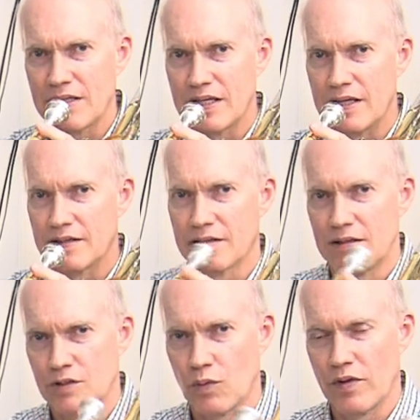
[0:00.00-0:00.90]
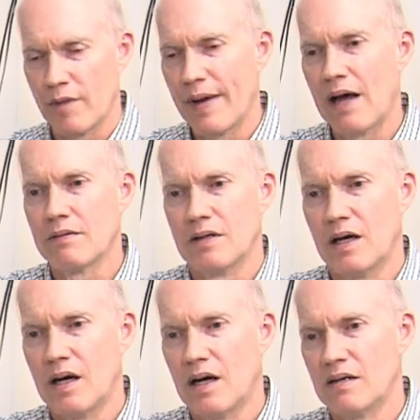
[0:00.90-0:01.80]
teeth to where they're about a
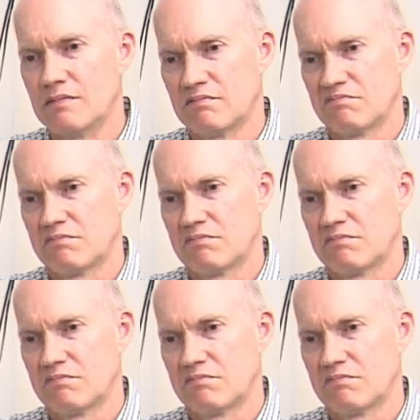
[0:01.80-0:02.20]
uh,